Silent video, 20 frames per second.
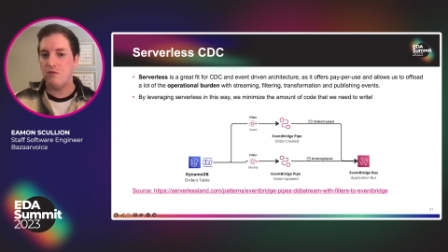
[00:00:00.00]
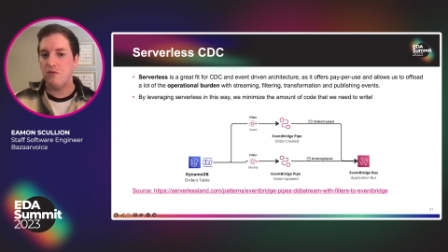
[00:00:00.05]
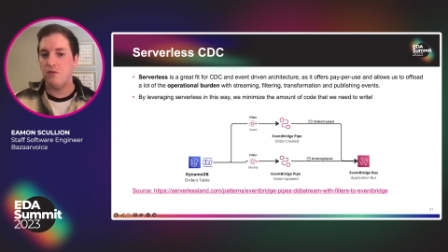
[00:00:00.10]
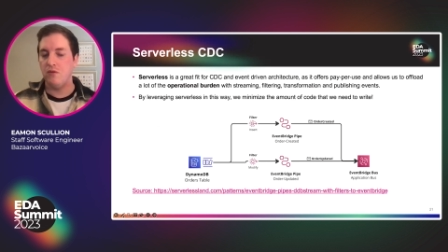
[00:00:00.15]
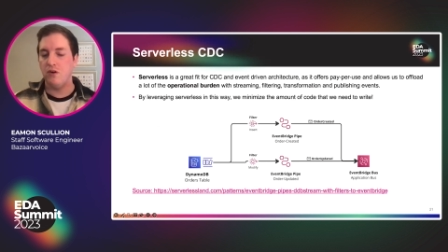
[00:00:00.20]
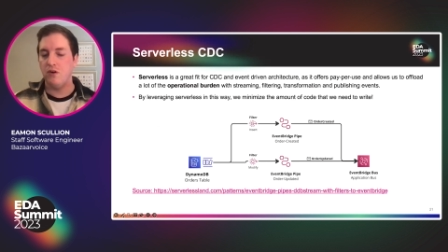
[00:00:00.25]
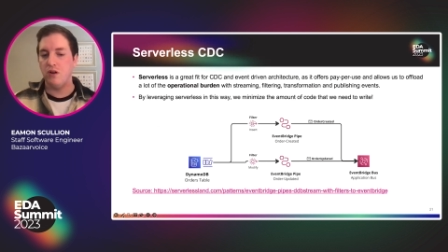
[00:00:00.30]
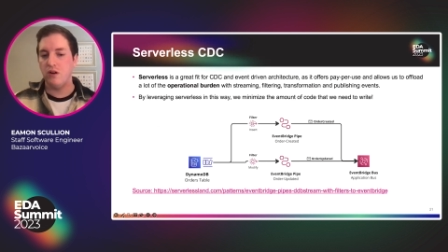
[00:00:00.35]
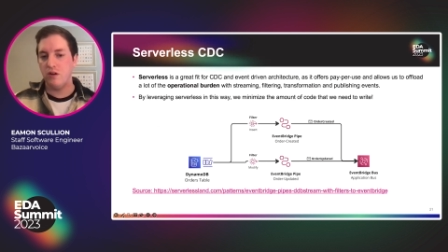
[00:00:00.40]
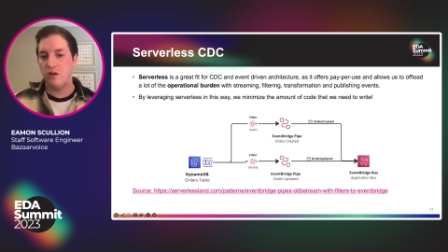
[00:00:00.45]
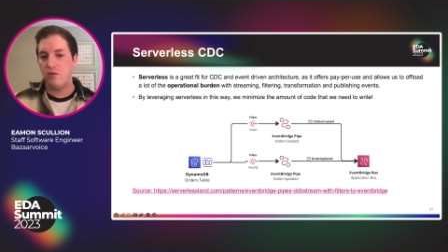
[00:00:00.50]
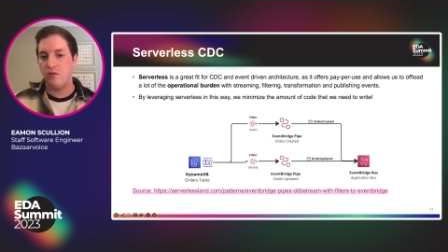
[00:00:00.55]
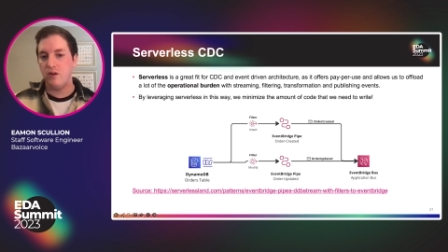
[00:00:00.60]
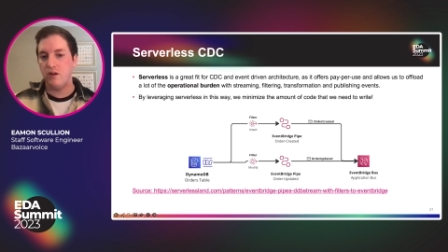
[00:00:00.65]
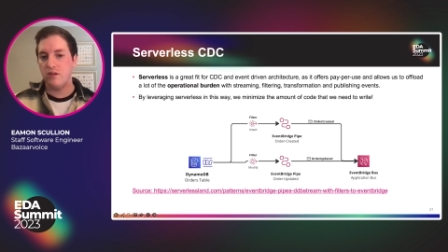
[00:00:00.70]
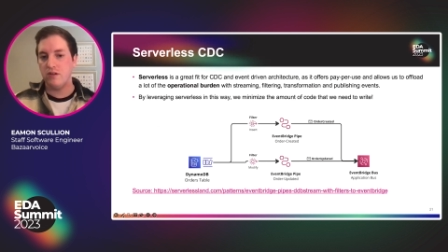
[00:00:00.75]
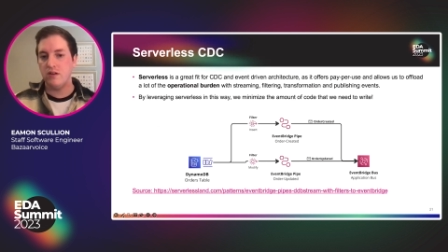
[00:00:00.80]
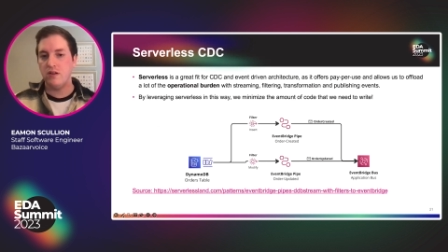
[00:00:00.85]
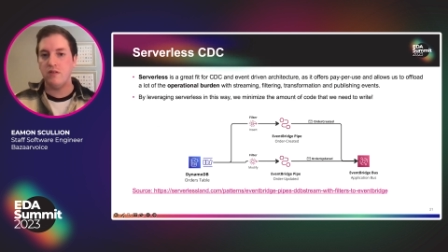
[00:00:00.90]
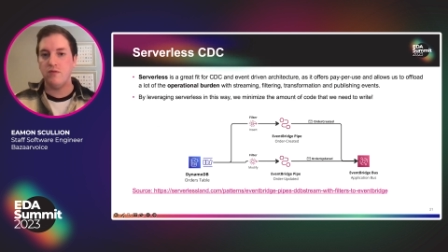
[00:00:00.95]
One
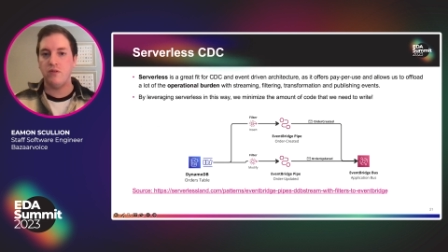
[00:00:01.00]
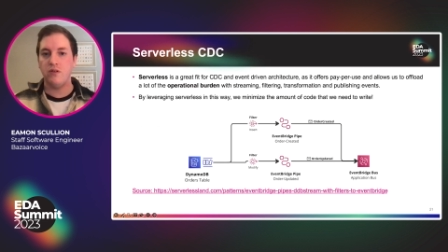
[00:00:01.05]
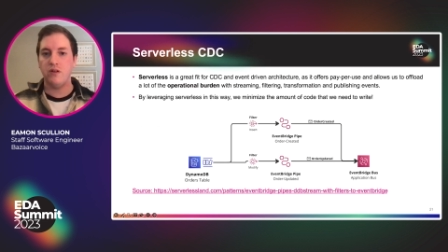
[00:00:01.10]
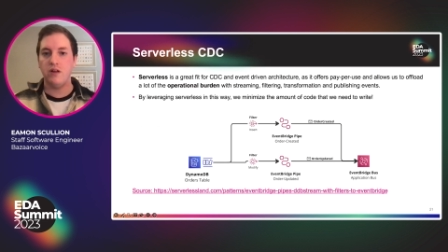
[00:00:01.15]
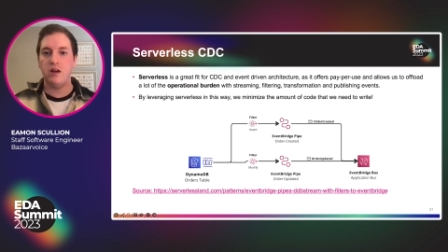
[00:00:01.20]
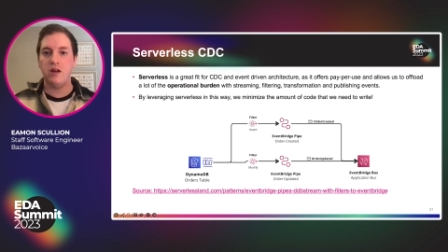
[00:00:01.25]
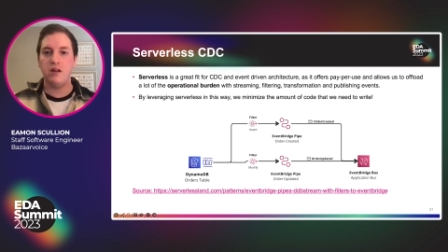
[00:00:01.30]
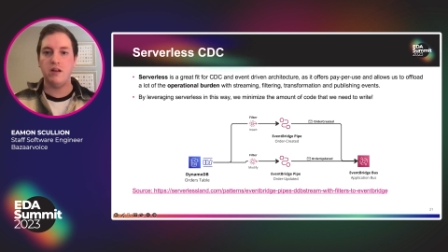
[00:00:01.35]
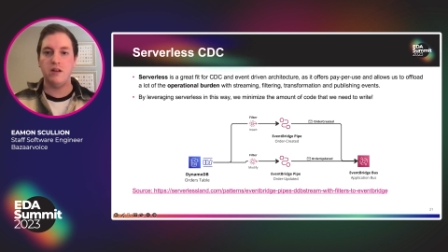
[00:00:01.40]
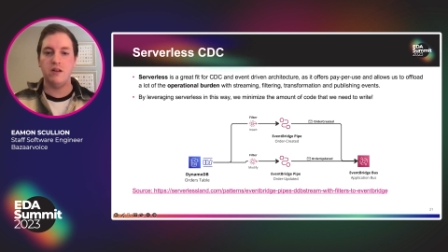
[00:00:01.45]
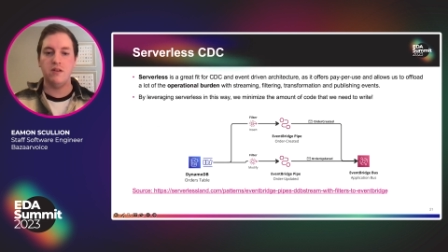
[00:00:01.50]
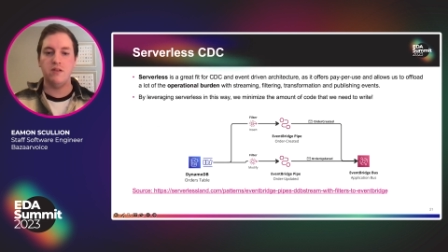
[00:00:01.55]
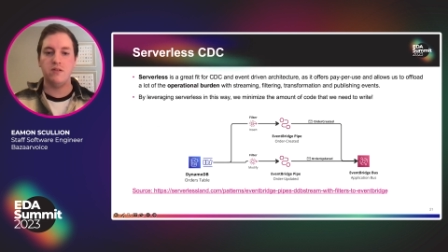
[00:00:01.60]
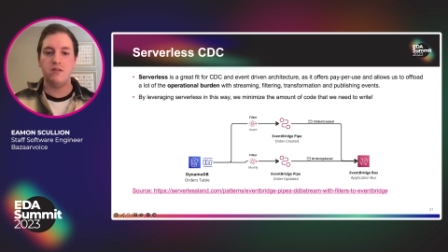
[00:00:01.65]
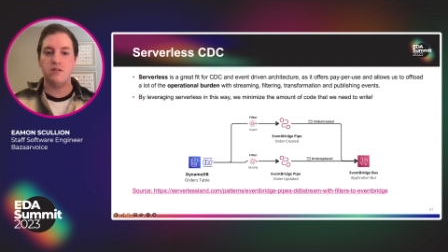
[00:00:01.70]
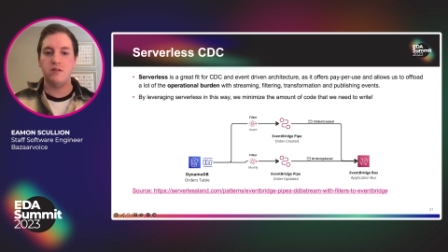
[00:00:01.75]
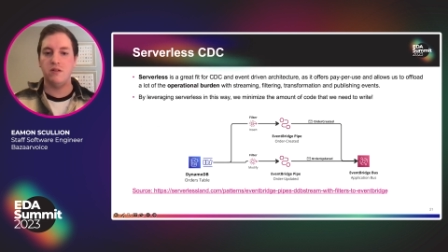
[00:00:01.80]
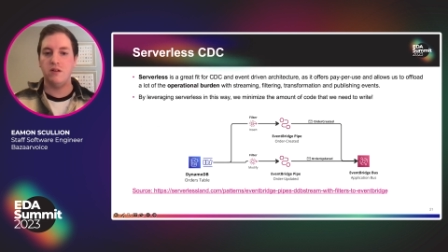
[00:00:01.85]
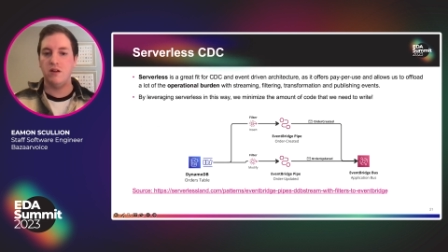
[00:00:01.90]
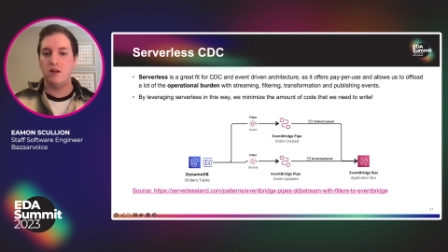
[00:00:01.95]
reason for that
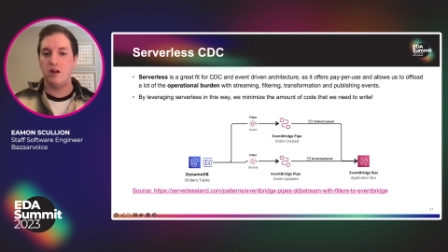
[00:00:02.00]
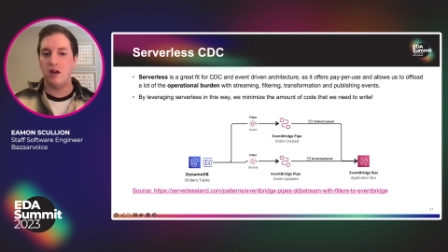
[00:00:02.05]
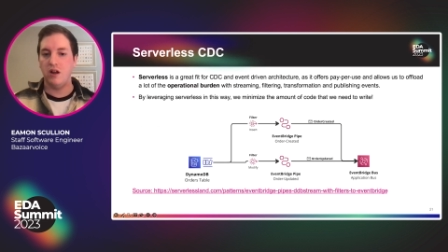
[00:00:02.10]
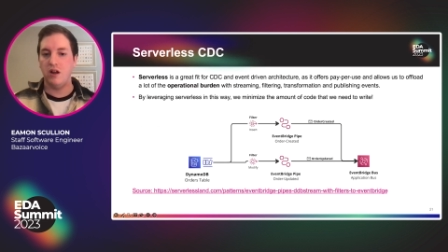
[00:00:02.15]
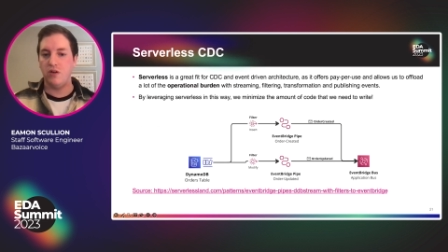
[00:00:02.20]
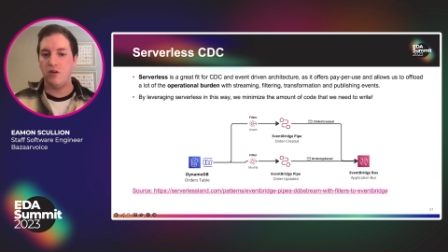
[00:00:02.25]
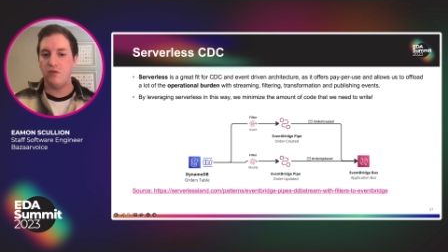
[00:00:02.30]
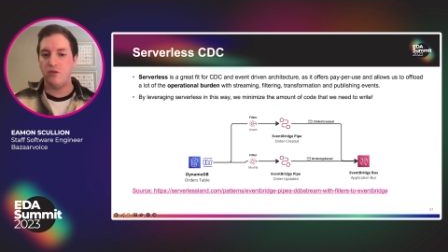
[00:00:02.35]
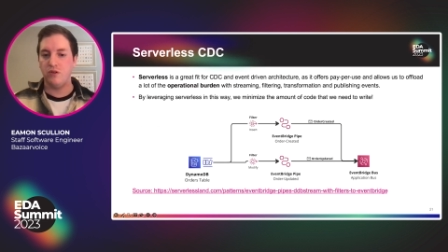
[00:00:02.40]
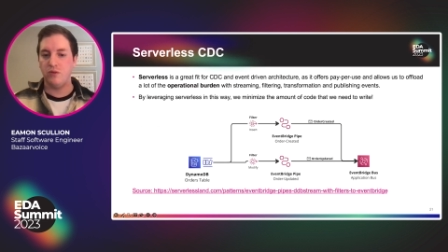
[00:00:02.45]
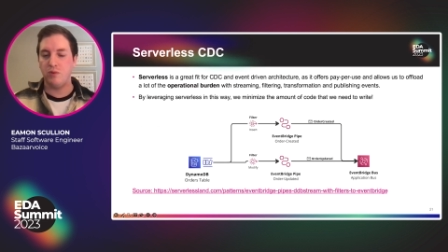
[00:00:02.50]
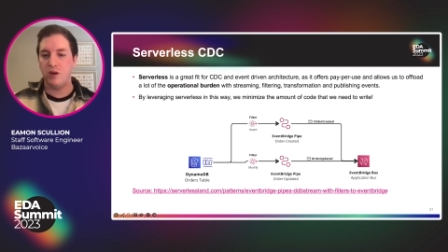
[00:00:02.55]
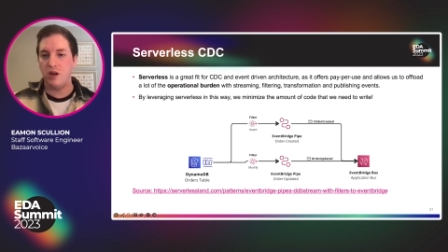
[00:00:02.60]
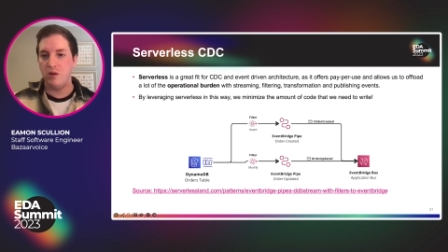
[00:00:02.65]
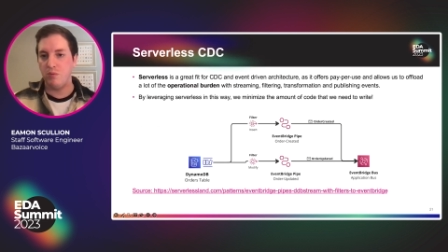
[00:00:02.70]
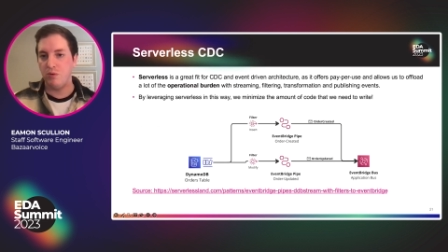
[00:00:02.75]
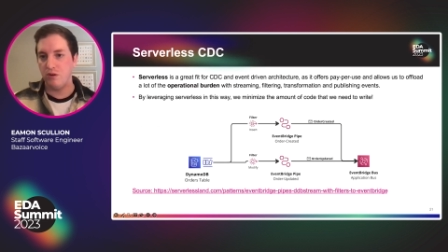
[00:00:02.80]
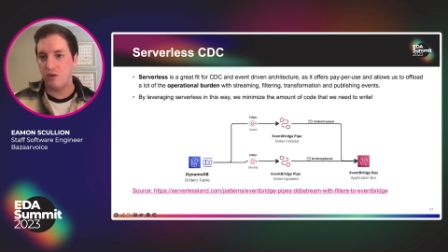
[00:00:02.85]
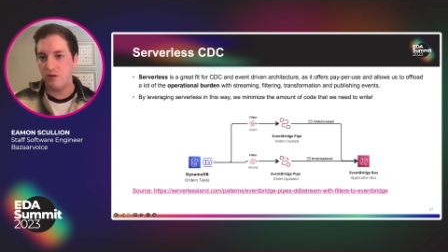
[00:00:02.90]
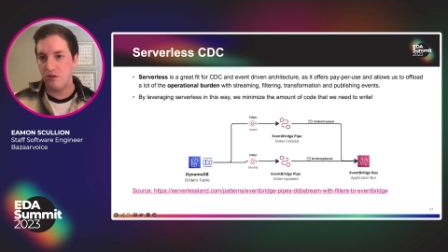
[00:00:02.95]
is it offers
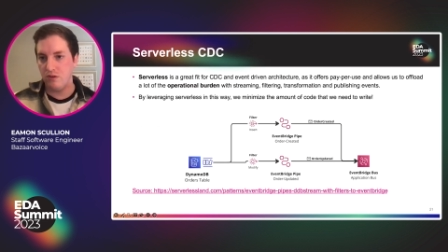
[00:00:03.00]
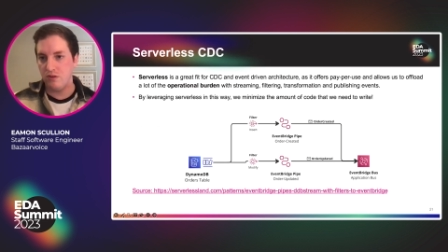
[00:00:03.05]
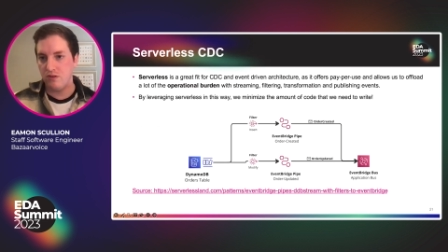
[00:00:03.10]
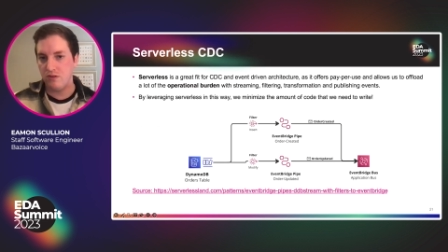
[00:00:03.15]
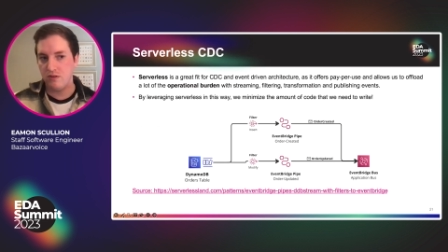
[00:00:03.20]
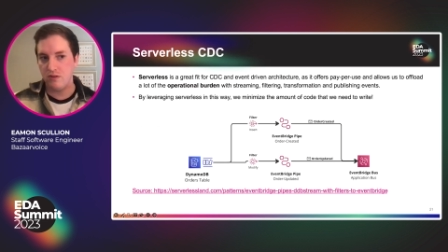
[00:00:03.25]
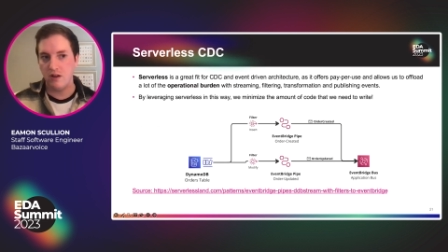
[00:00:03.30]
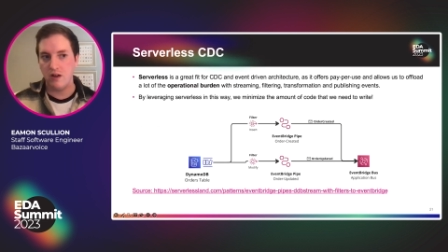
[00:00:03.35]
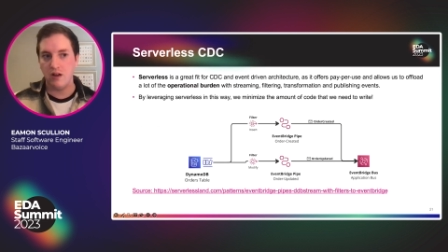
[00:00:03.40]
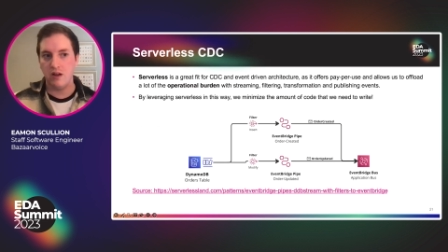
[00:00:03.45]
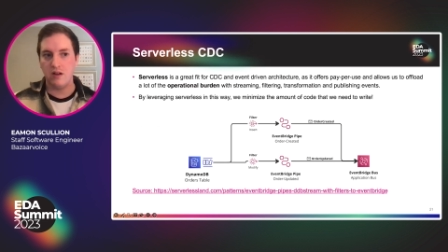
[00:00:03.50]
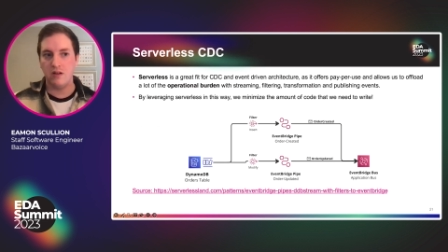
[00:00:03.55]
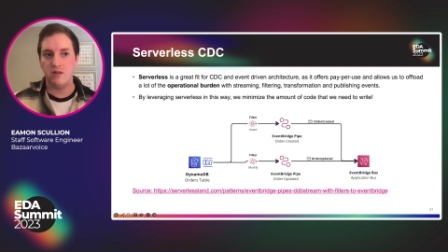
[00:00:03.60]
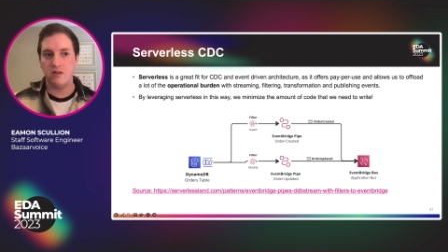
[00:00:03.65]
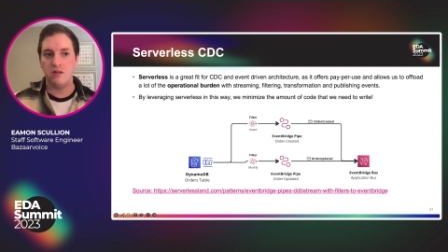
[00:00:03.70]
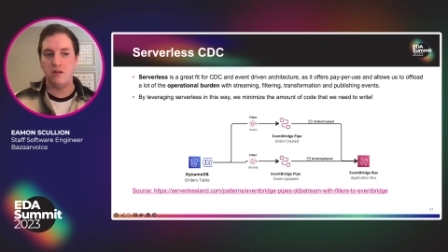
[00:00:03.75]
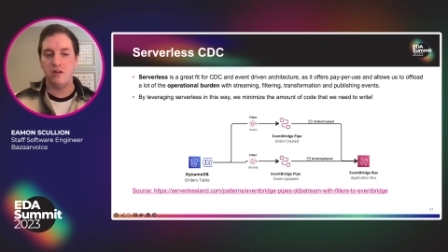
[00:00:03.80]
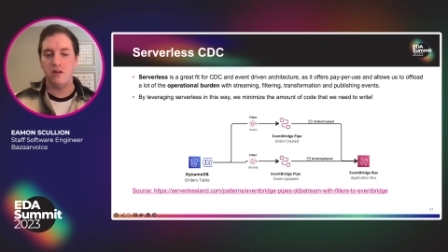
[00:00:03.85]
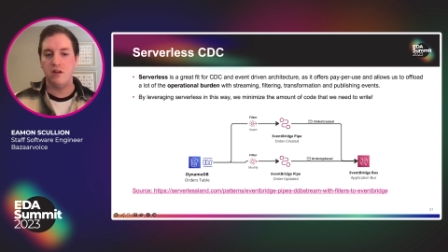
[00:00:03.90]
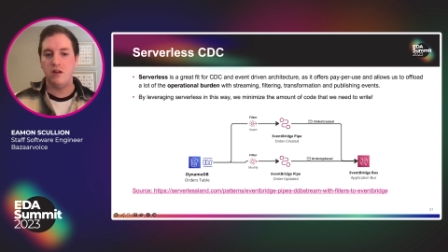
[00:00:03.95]
pay per use, and